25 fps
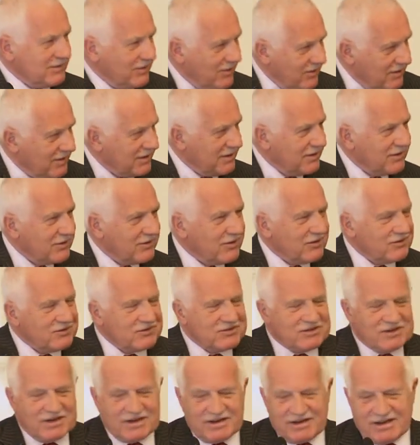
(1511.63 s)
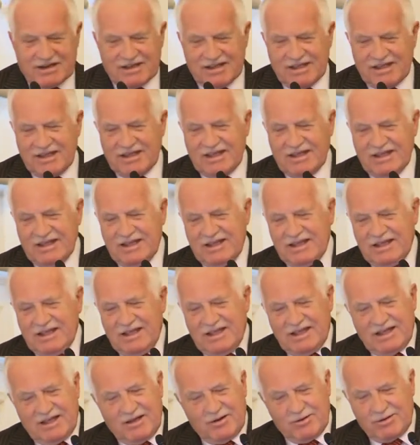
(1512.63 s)
On the contrary,
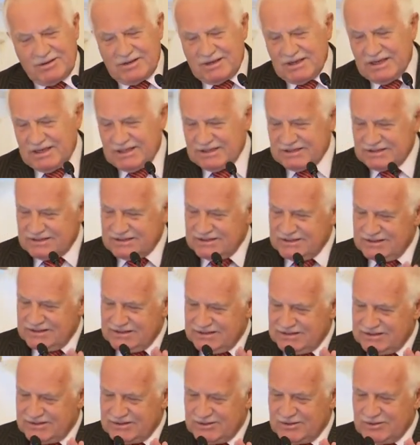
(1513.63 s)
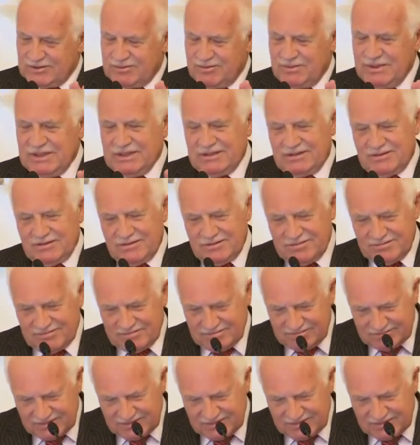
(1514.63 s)
our task should be to